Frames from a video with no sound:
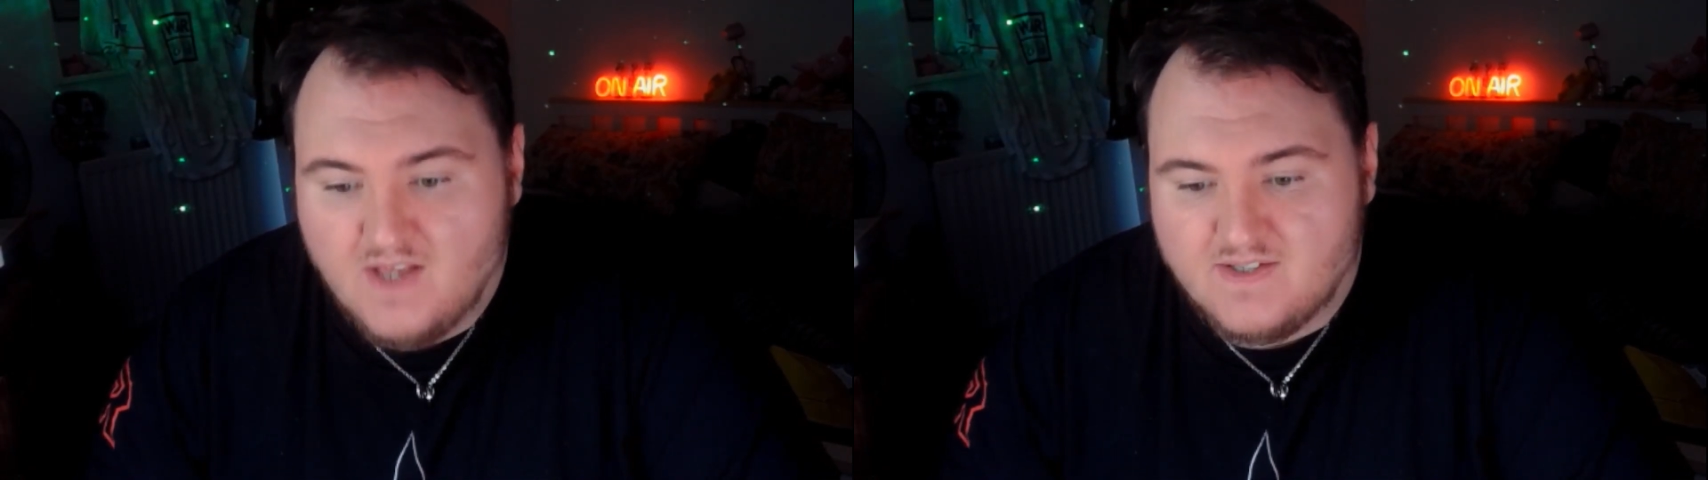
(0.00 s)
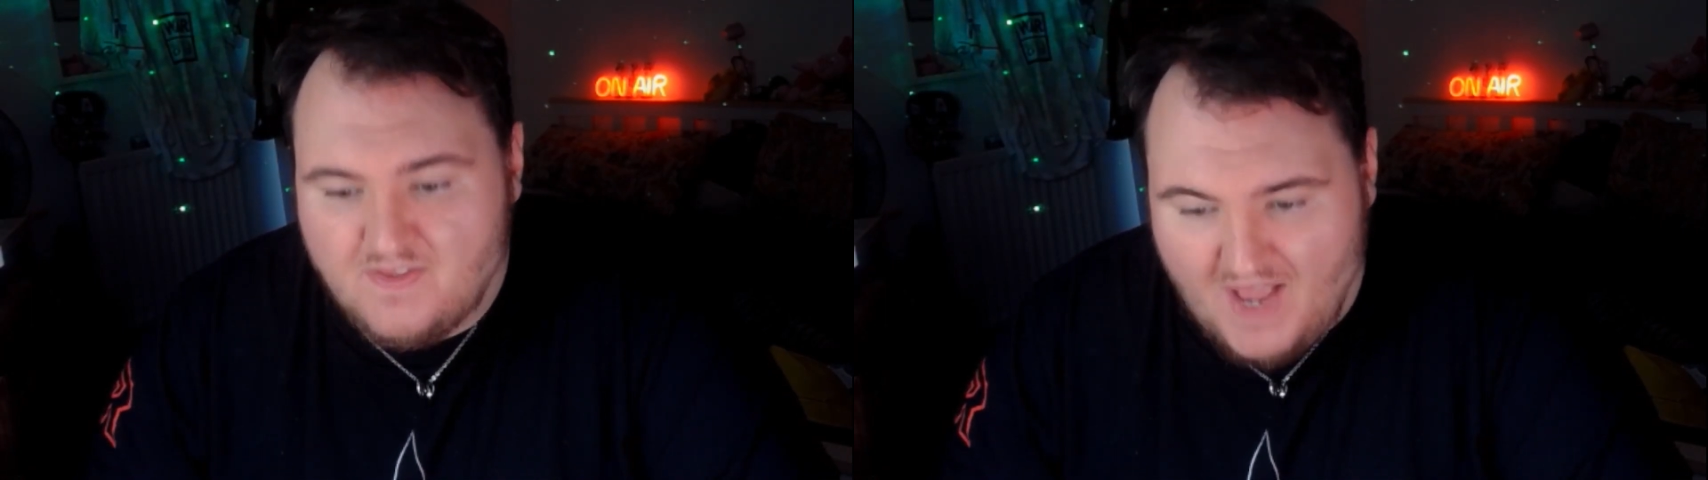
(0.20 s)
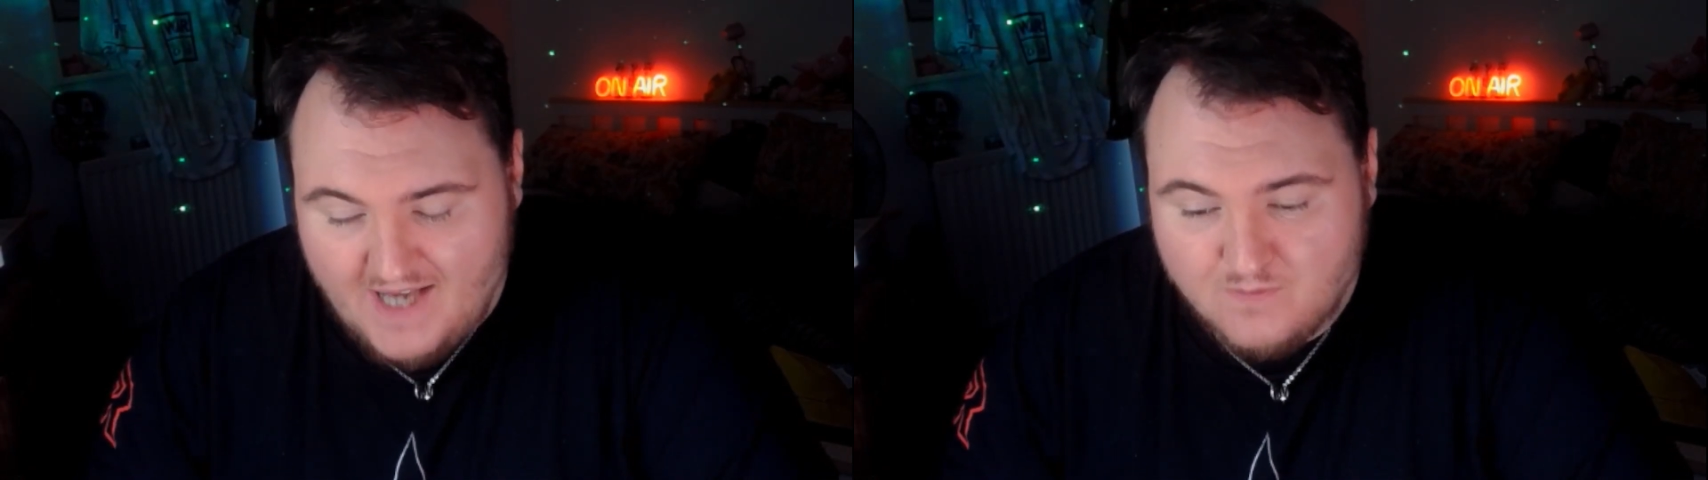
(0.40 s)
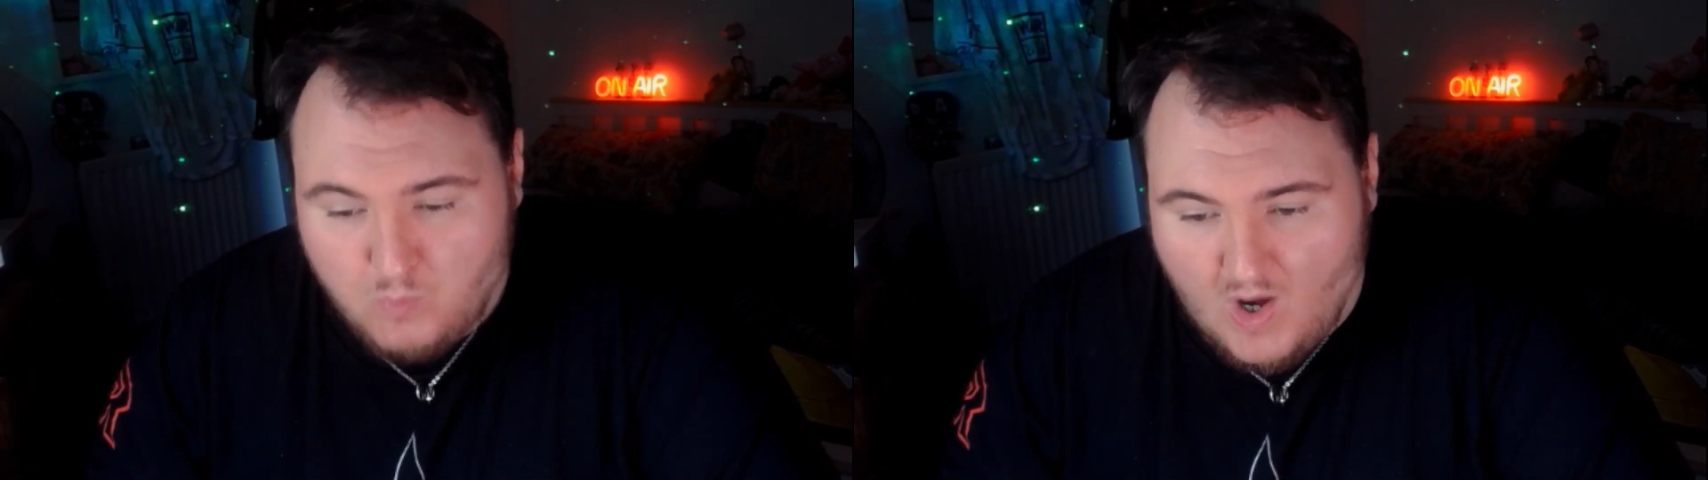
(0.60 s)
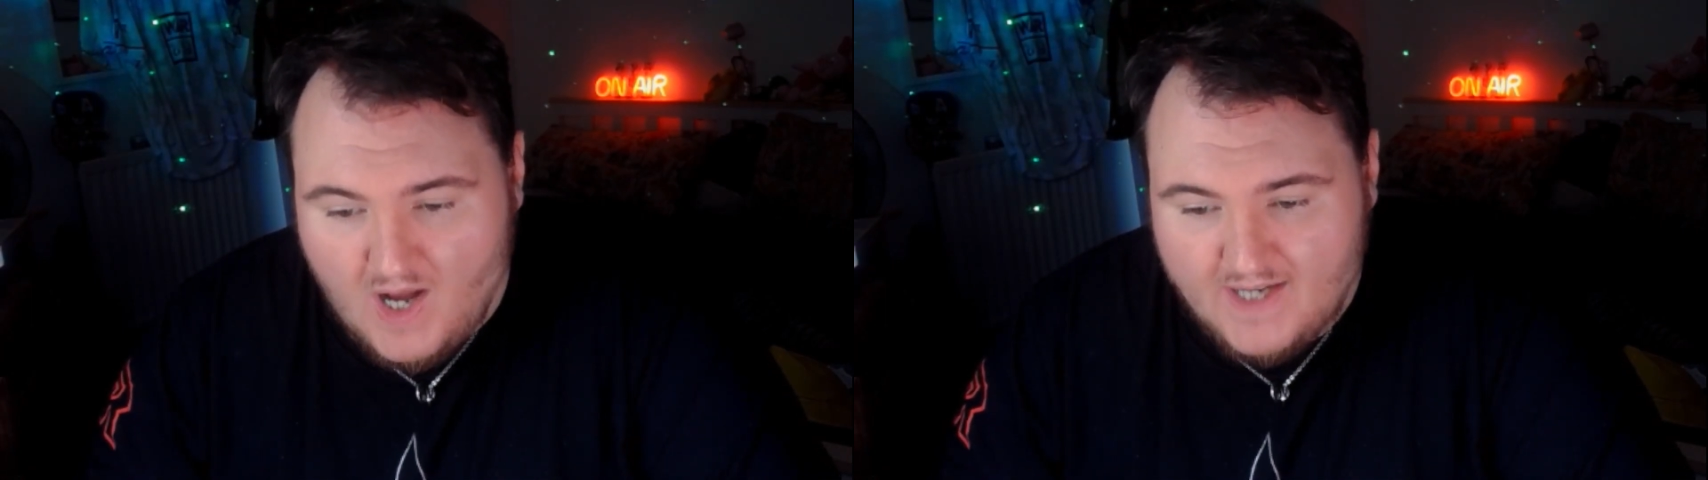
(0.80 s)
So that is
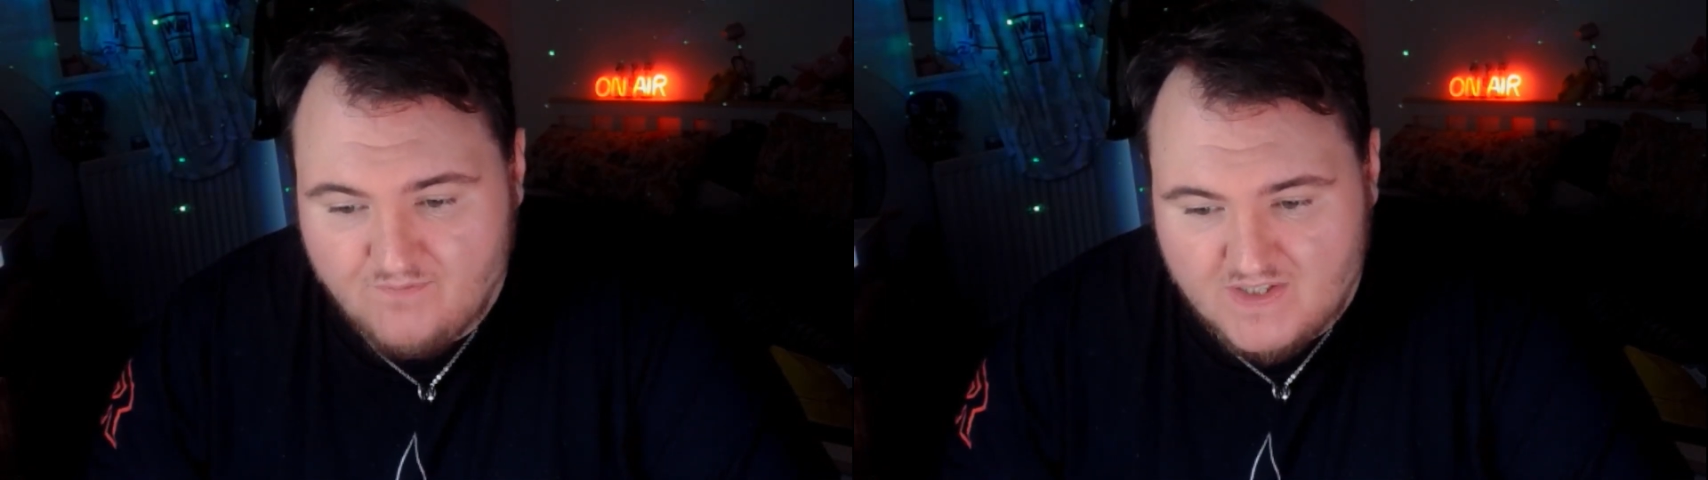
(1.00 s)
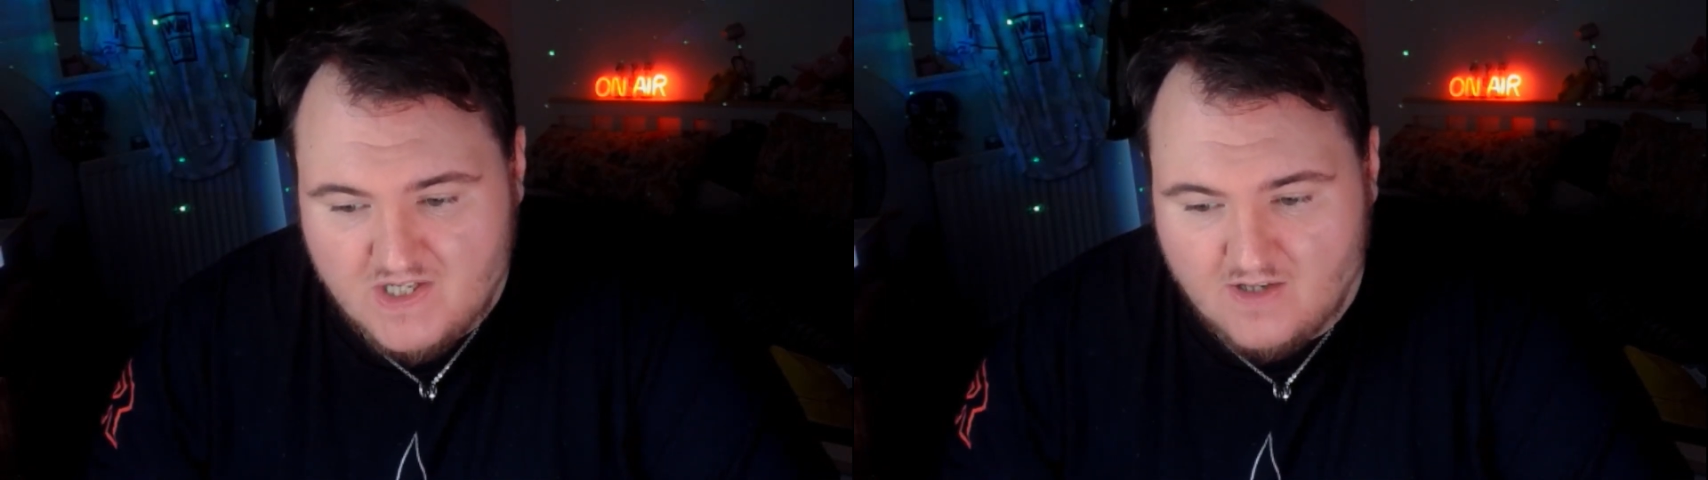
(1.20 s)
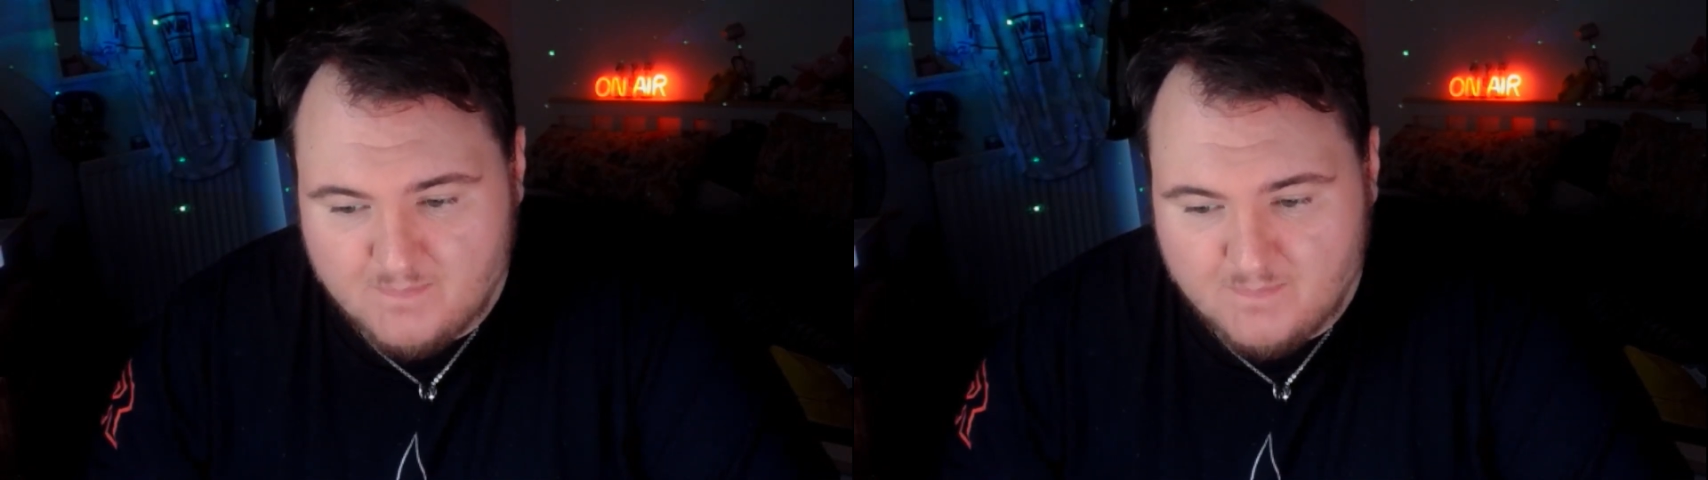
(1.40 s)
why videos